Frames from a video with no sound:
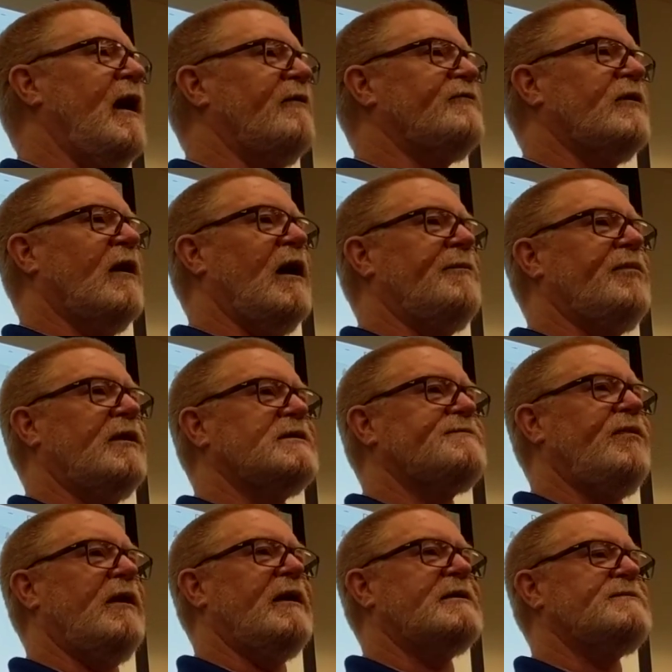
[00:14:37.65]
after I++
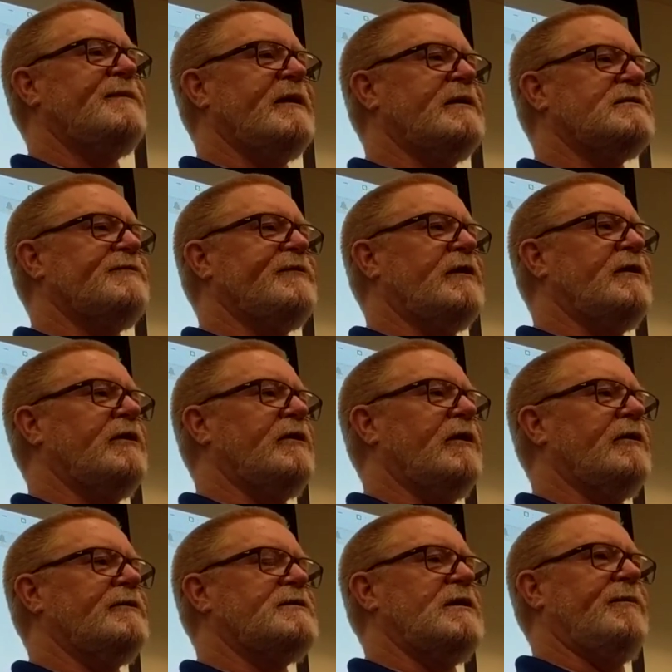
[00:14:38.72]
because of a
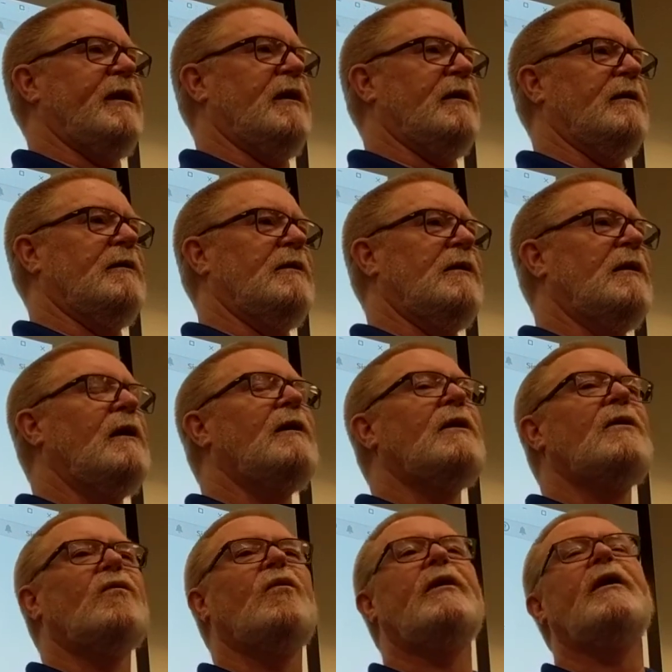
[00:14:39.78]
concurrency bug.
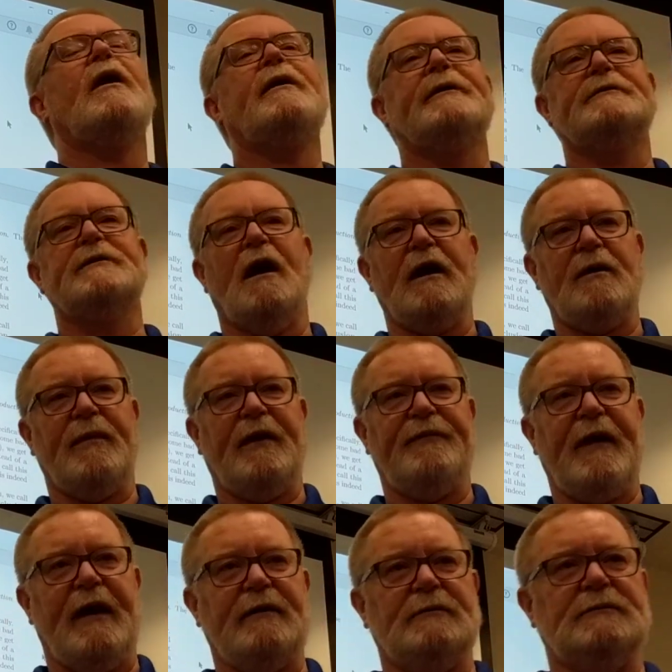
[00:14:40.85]
We're not going to talk about
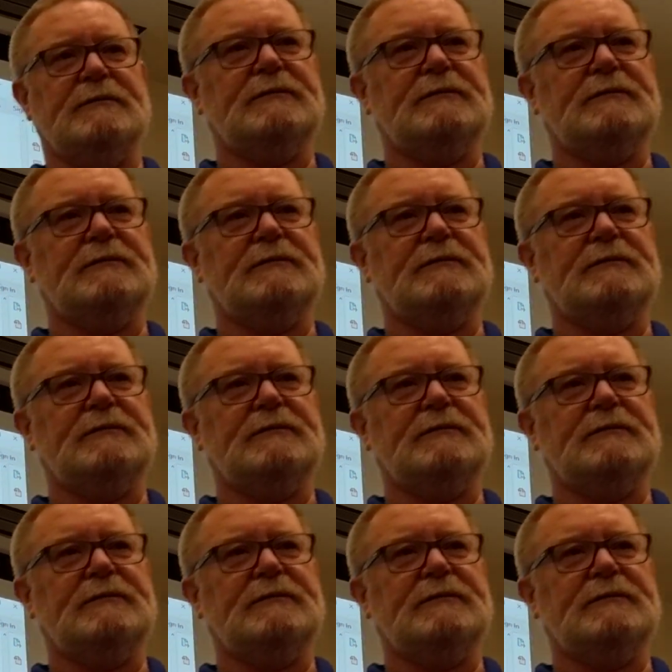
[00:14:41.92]
that.